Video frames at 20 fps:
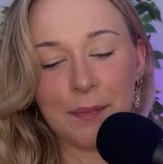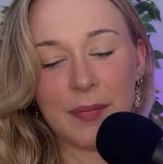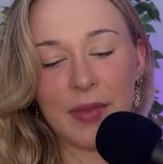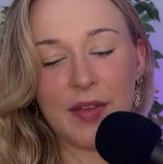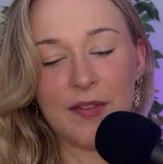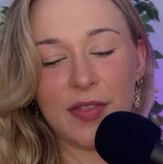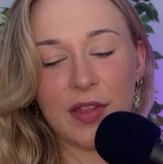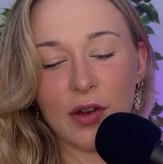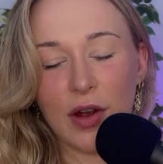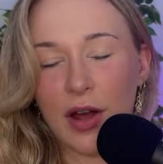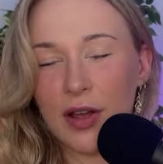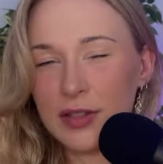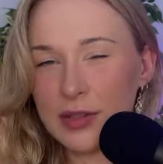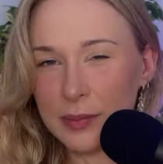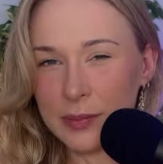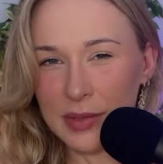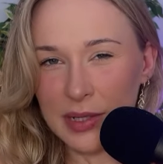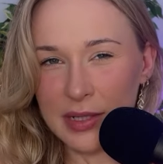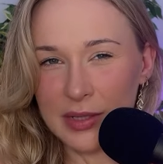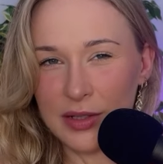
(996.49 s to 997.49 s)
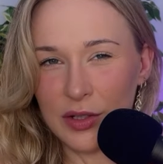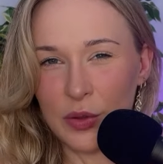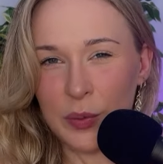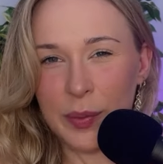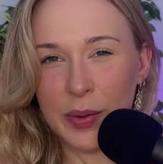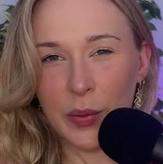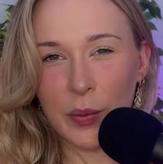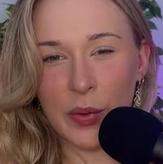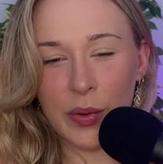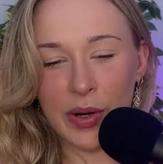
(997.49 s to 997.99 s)
if there are some things that you're a
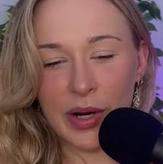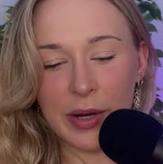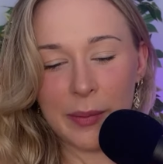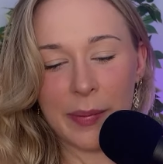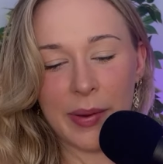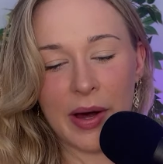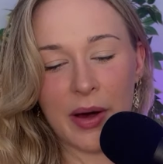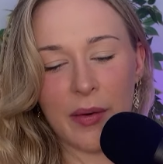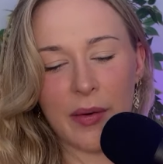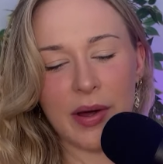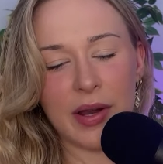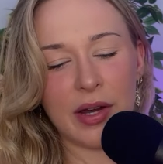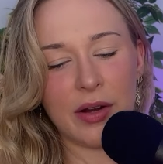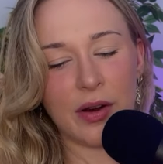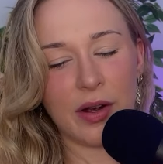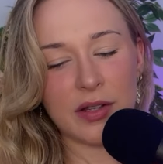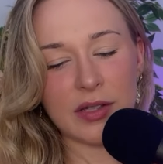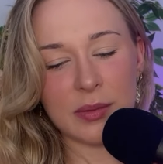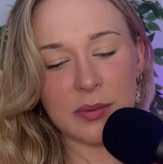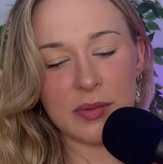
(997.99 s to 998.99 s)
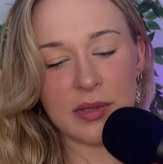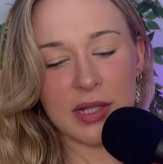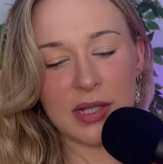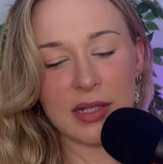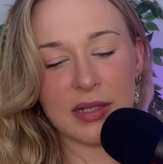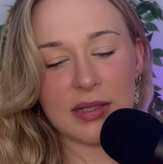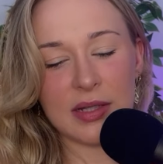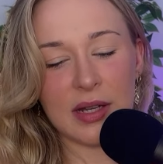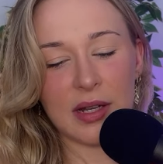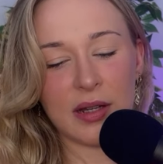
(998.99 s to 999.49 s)
bit worried about, and there are some
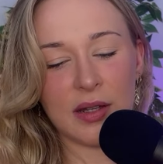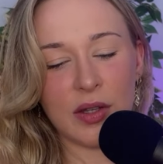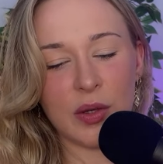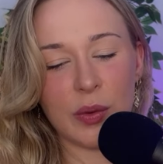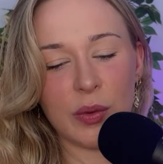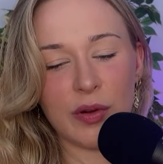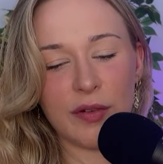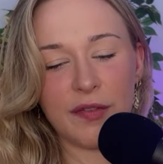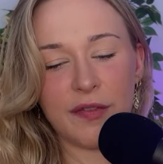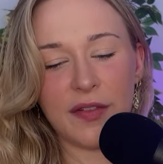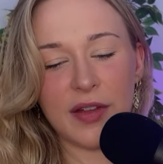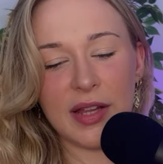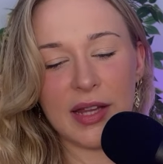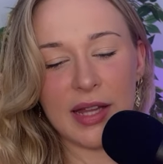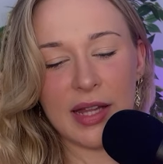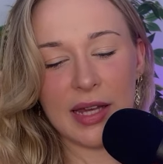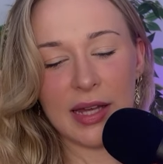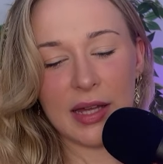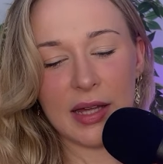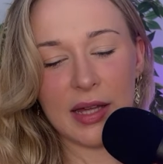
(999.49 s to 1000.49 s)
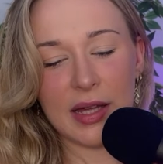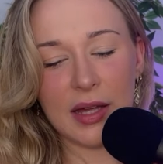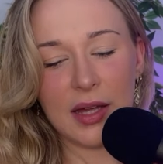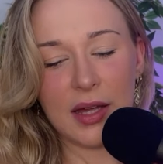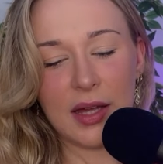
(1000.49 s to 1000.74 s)
things that you are feeling